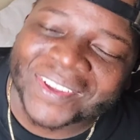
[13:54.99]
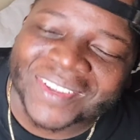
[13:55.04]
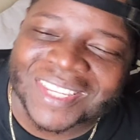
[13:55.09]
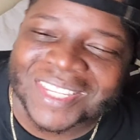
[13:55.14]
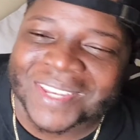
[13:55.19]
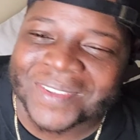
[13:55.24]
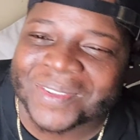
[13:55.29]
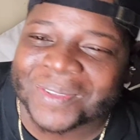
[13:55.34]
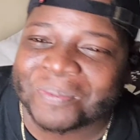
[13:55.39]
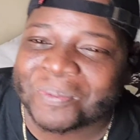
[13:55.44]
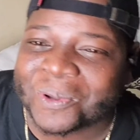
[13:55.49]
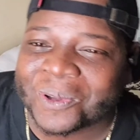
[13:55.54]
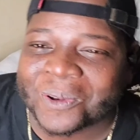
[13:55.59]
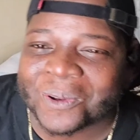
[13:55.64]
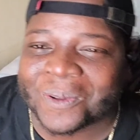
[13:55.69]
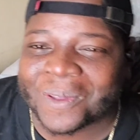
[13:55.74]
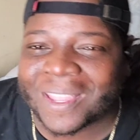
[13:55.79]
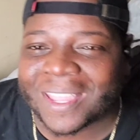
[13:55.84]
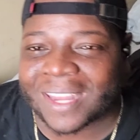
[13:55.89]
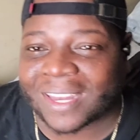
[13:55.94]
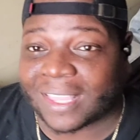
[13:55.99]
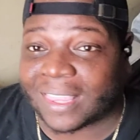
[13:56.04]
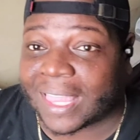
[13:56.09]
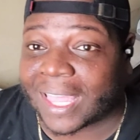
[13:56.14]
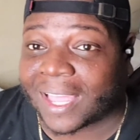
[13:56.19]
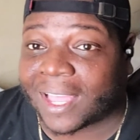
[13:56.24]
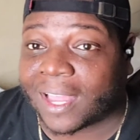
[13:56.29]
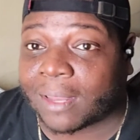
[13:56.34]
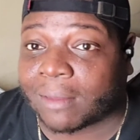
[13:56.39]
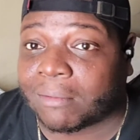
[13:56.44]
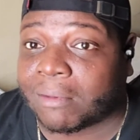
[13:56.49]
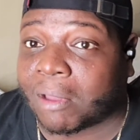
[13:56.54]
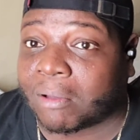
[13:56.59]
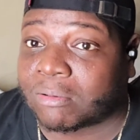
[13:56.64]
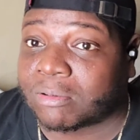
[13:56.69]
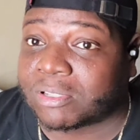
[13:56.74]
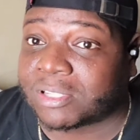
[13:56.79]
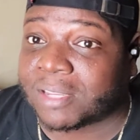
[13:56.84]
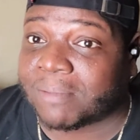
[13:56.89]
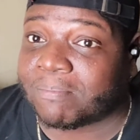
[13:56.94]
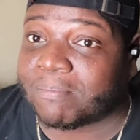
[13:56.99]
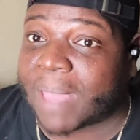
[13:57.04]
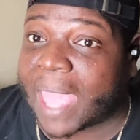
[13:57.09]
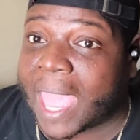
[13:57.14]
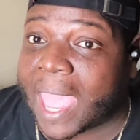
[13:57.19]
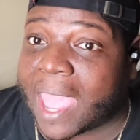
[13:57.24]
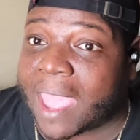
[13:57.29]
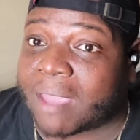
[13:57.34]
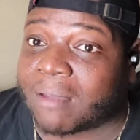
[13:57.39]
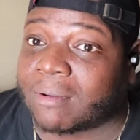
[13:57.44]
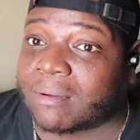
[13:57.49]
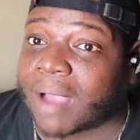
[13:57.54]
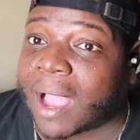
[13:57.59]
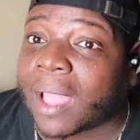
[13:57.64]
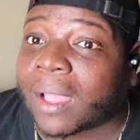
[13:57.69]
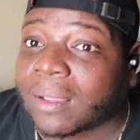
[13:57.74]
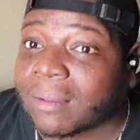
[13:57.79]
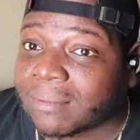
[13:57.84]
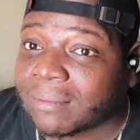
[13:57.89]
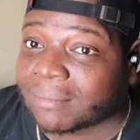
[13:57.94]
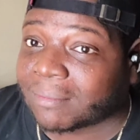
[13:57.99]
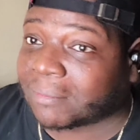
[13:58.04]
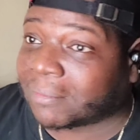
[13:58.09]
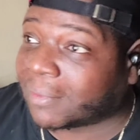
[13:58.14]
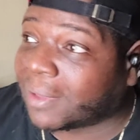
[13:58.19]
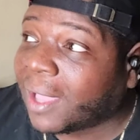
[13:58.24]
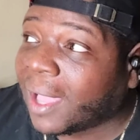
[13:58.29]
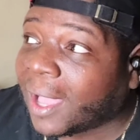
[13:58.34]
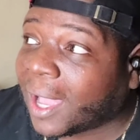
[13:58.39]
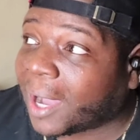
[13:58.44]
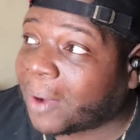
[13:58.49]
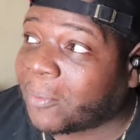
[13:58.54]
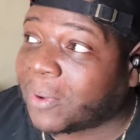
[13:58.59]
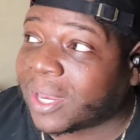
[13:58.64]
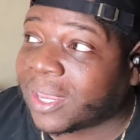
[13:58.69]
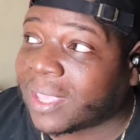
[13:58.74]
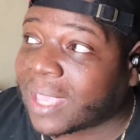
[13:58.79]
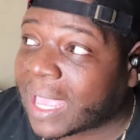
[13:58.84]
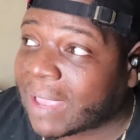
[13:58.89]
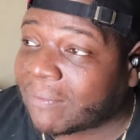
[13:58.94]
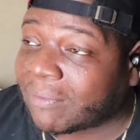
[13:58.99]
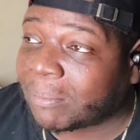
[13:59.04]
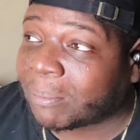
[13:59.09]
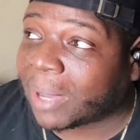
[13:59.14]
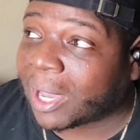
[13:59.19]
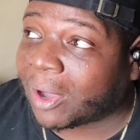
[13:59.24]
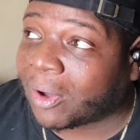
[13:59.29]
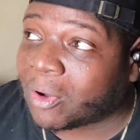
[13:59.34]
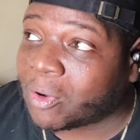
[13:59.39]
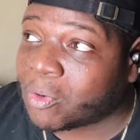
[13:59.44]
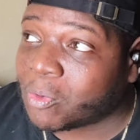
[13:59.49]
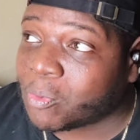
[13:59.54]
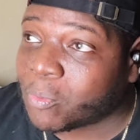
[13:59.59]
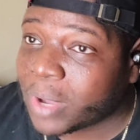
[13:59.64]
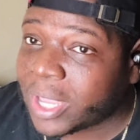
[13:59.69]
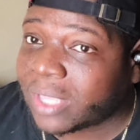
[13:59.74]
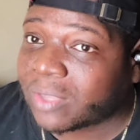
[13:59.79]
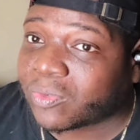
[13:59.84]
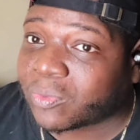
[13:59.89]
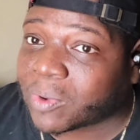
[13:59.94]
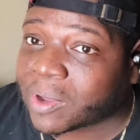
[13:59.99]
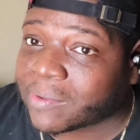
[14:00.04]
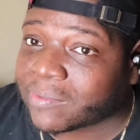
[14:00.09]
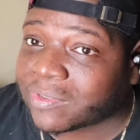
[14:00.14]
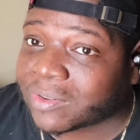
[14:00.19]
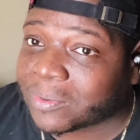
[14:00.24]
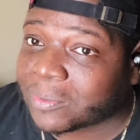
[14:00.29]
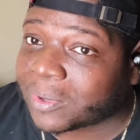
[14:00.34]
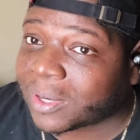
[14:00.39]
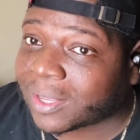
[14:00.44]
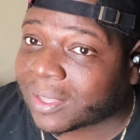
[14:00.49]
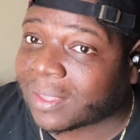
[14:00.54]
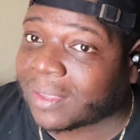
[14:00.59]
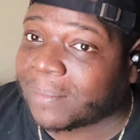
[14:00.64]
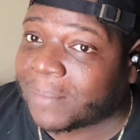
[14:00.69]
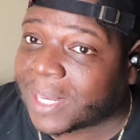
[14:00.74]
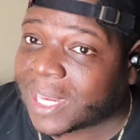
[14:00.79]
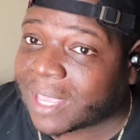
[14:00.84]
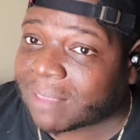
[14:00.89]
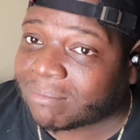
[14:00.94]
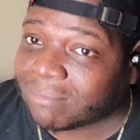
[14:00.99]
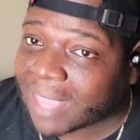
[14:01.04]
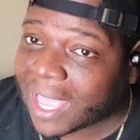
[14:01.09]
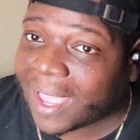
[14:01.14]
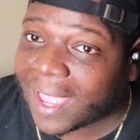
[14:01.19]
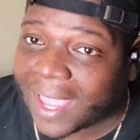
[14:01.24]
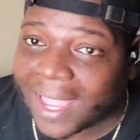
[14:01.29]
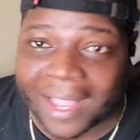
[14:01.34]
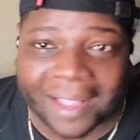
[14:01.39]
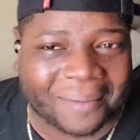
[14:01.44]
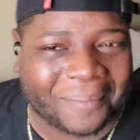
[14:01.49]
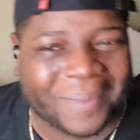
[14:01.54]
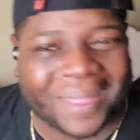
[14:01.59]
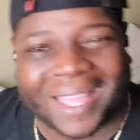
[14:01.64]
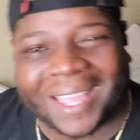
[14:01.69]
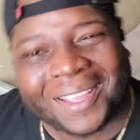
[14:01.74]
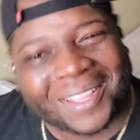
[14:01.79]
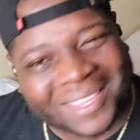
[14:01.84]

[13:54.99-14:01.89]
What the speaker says: She was Puerto Rican and like, I know she bad, right? I would have gave her my whole week's work. She would have given me that thing.